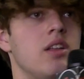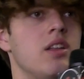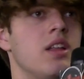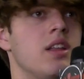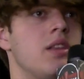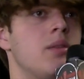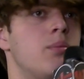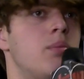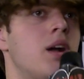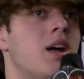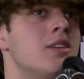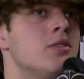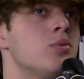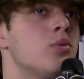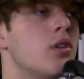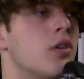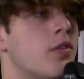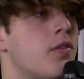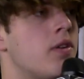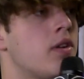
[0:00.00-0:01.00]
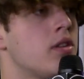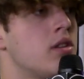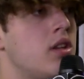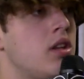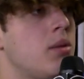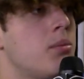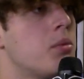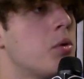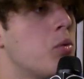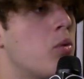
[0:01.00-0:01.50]
like the Browns were a fun
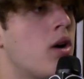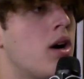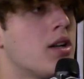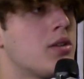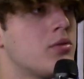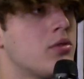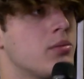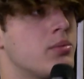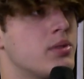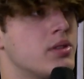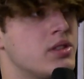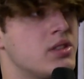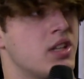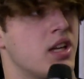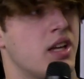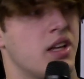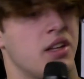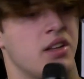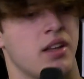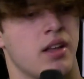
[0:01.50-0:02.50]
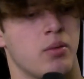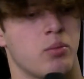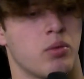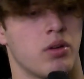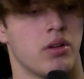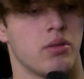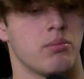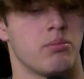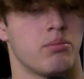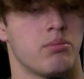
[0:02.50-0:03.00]
team to watch with Brissett, and then
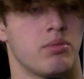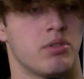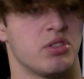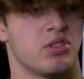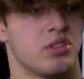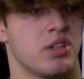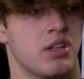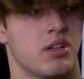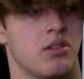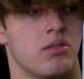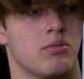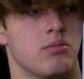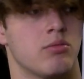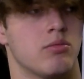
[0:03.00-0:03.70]
when Brissett